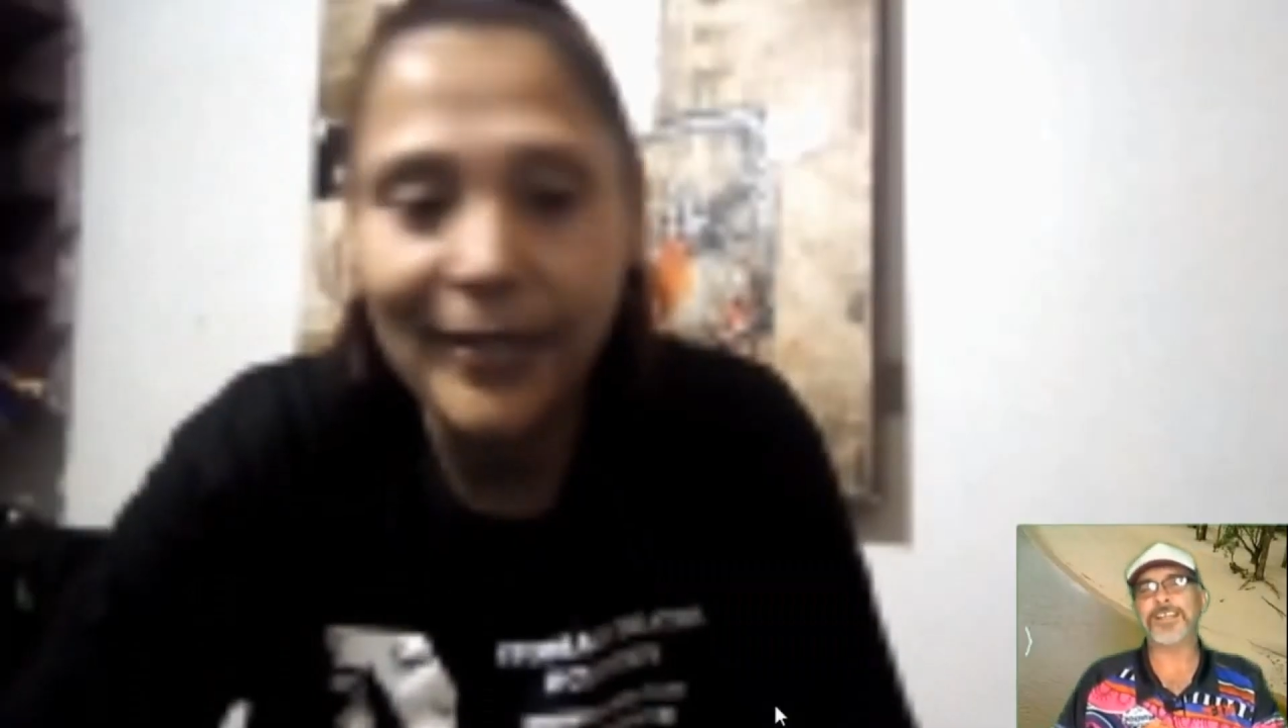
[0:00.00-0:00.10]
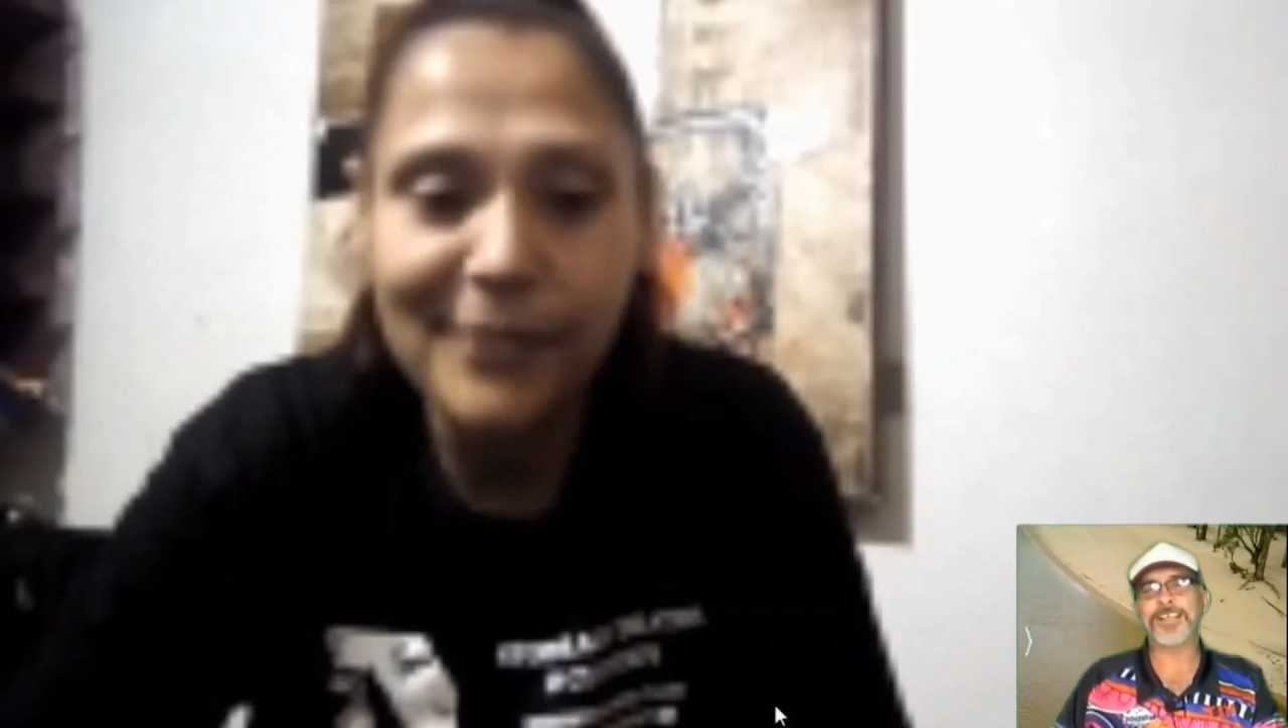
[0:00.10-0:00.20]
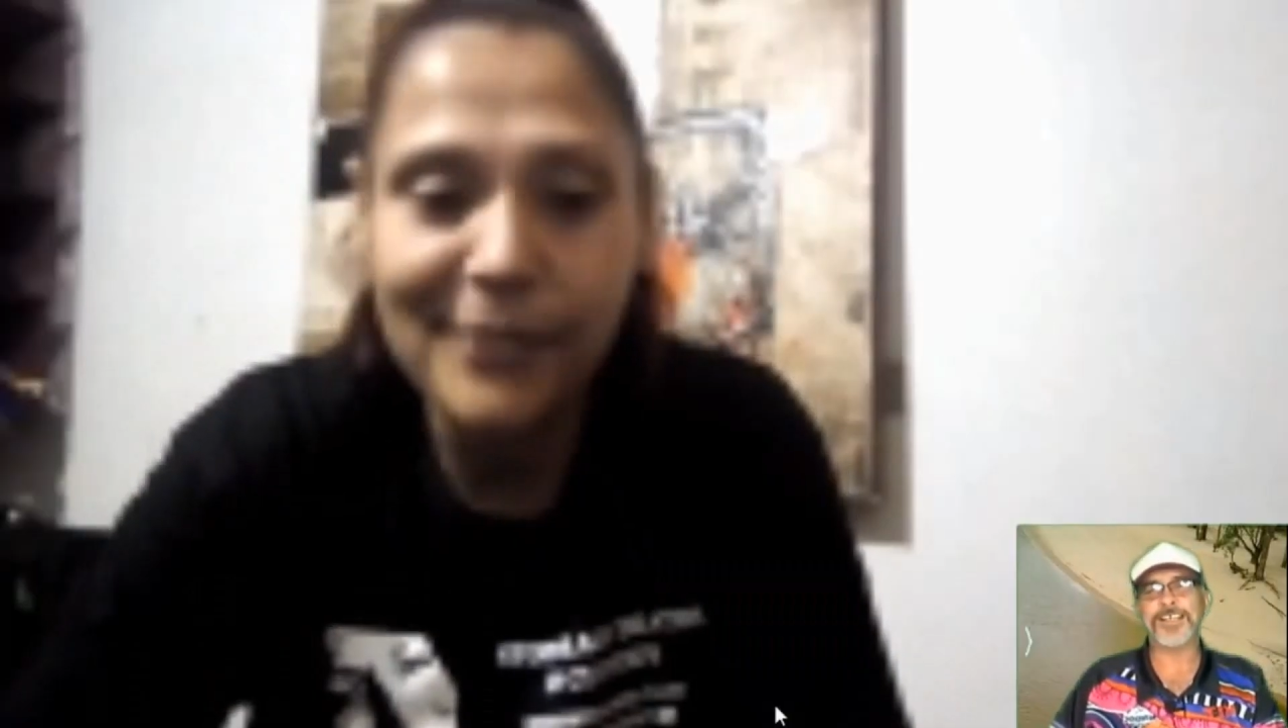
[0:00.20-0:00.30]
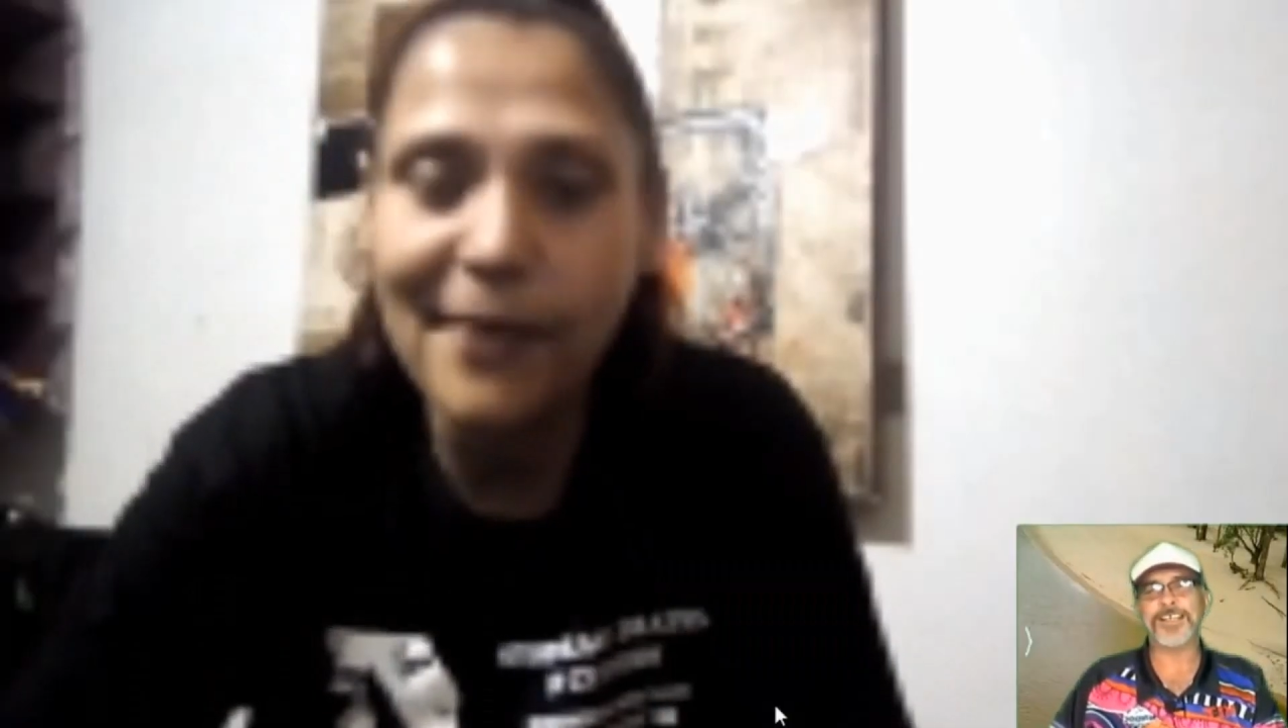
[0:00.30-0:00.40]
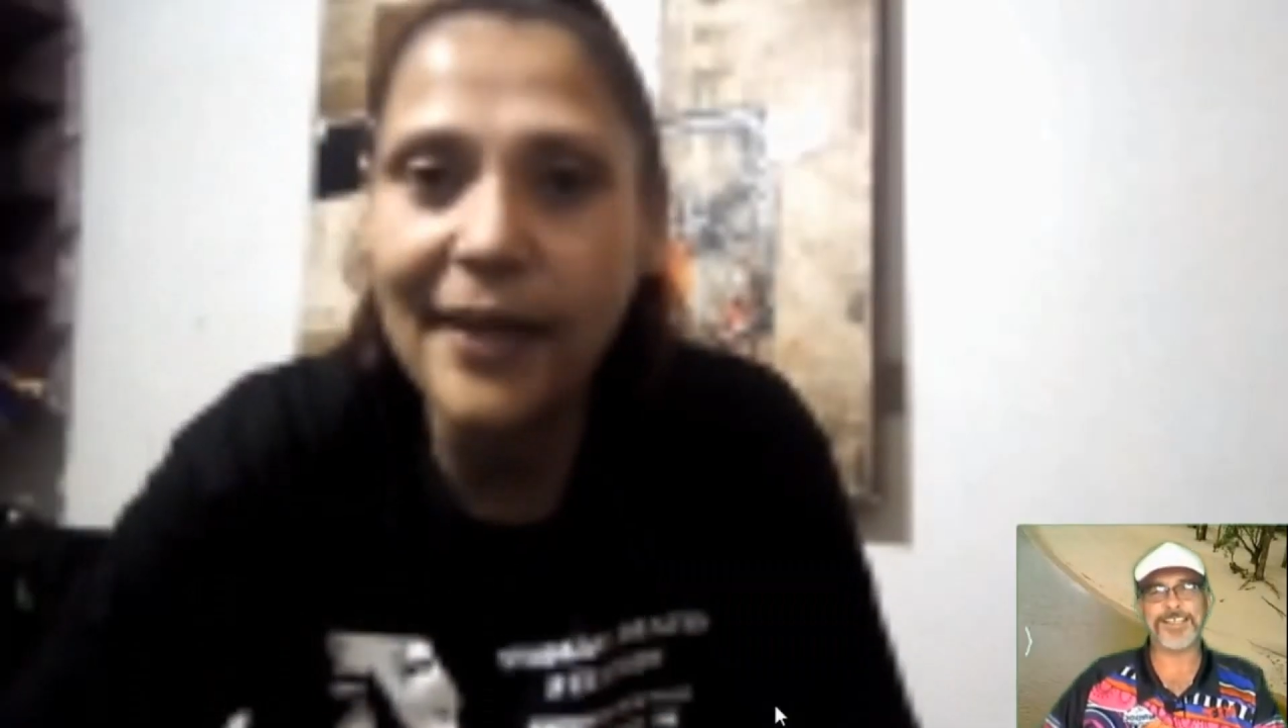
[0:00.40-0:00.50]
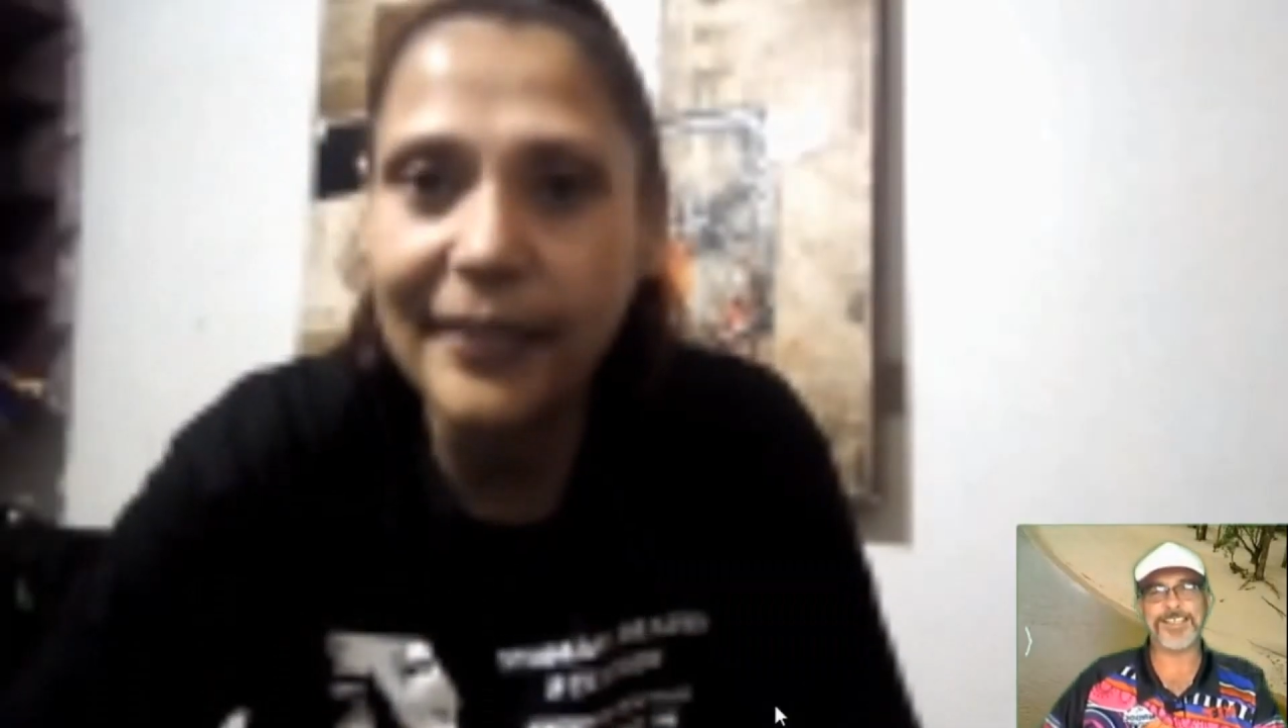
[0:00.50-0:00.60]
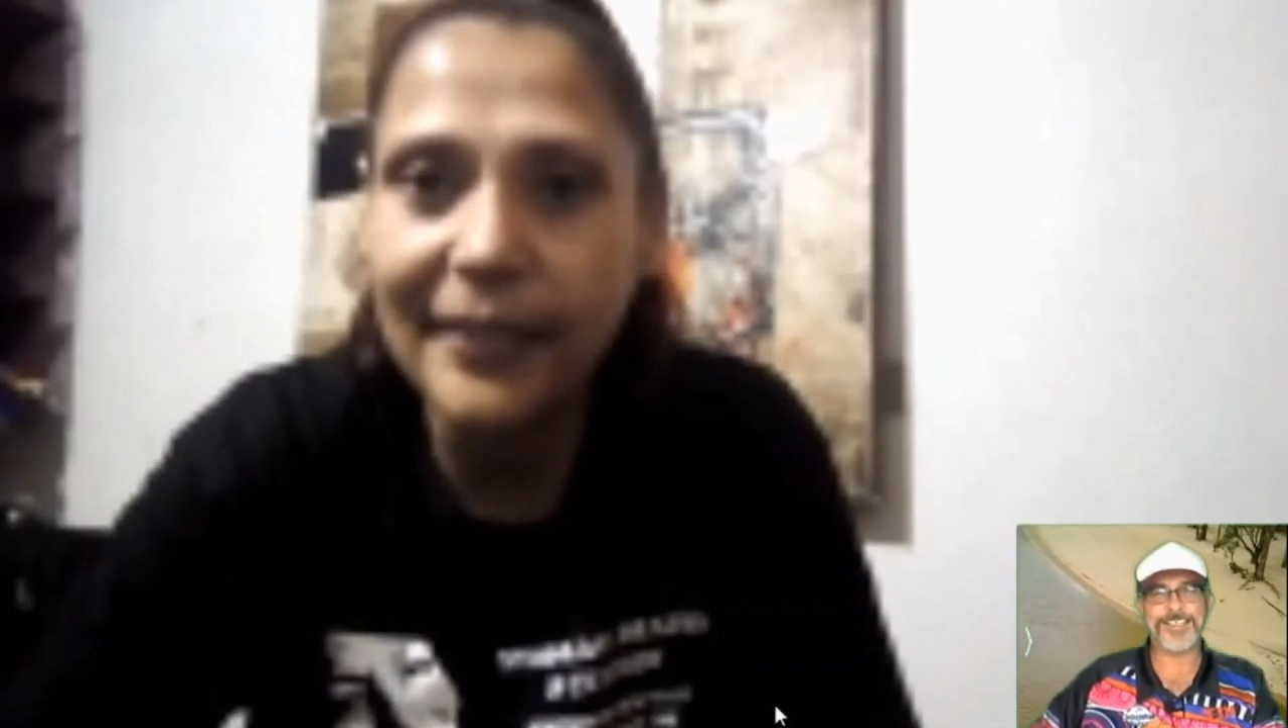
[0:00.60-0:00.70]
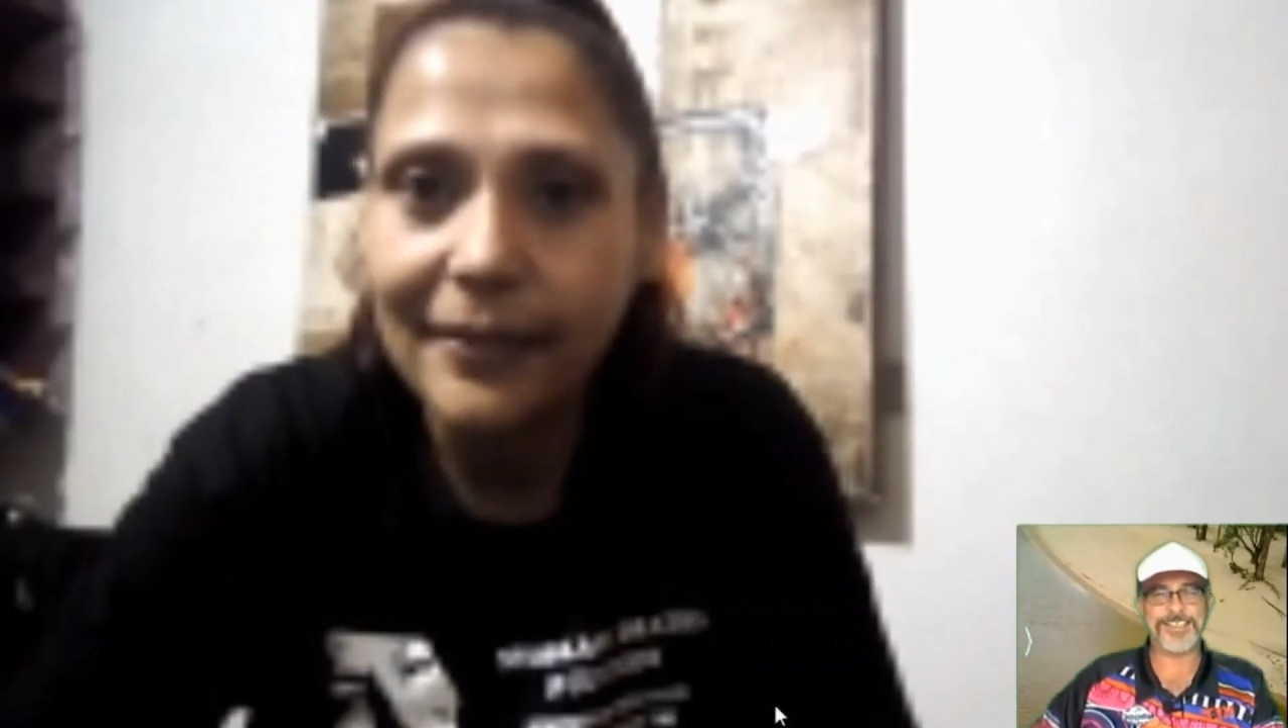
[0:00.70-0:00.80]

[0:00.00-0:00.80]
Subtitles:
he's ready.